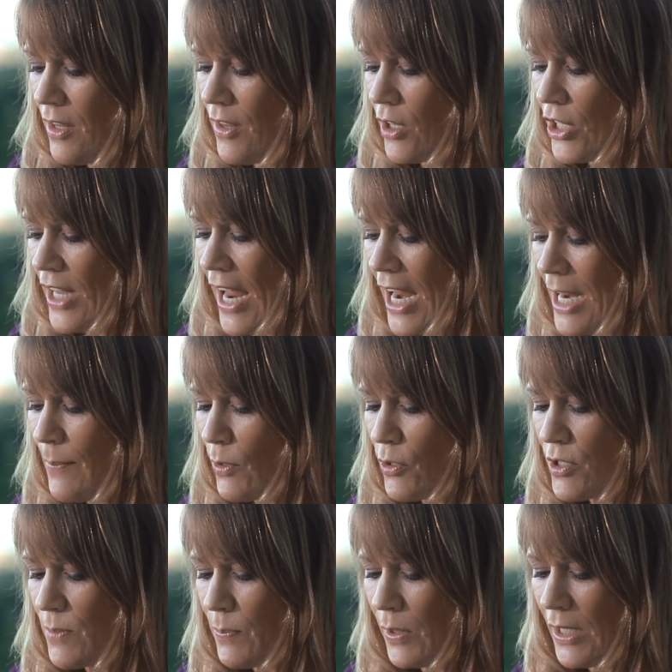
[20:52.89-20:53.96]
The
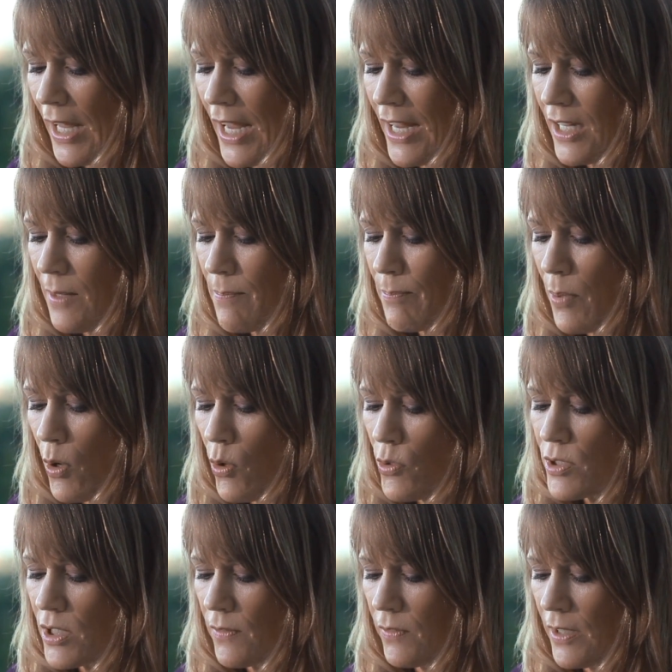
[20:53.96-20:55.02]
gamers play
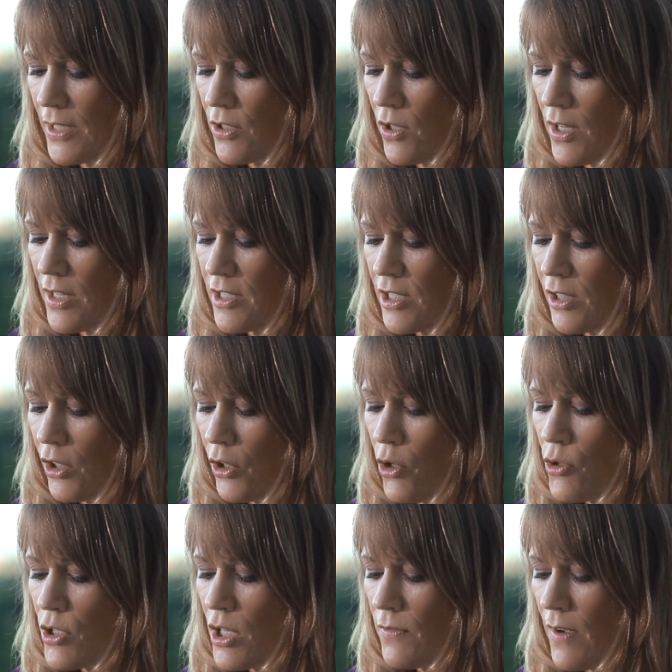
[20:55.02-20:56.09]
compulsively to the
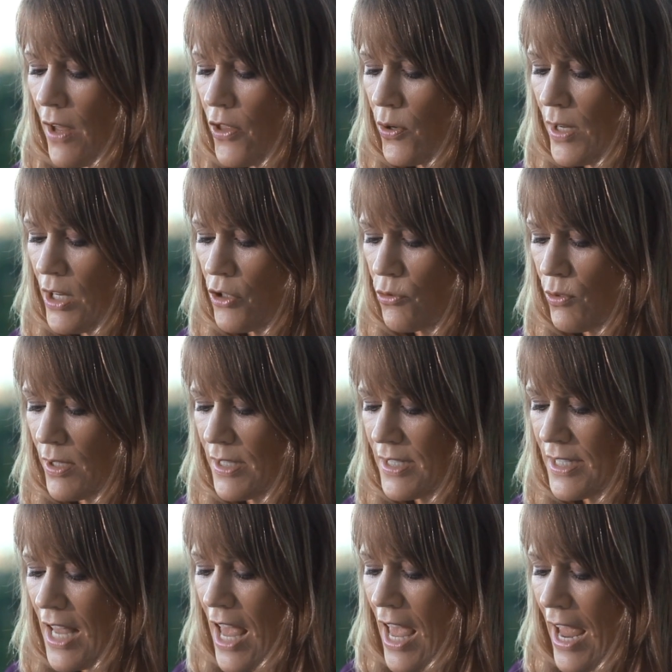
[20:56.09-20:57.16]
exclusion of other
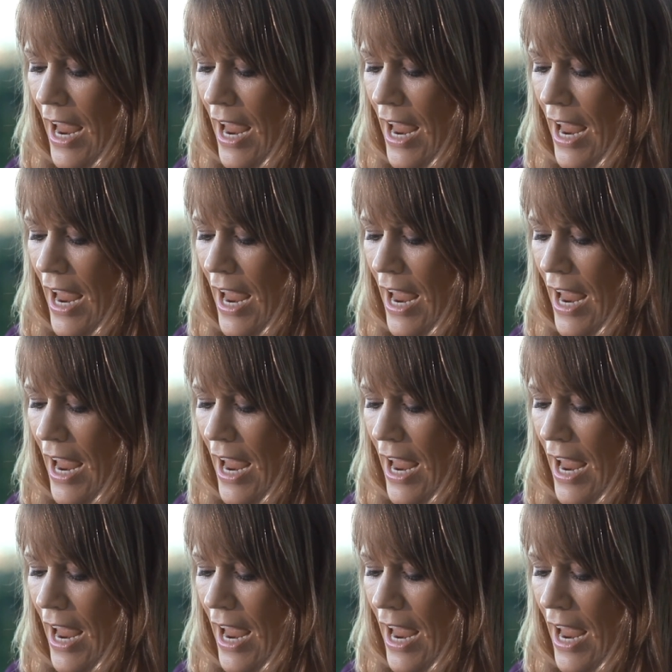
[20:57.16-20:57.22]
interests,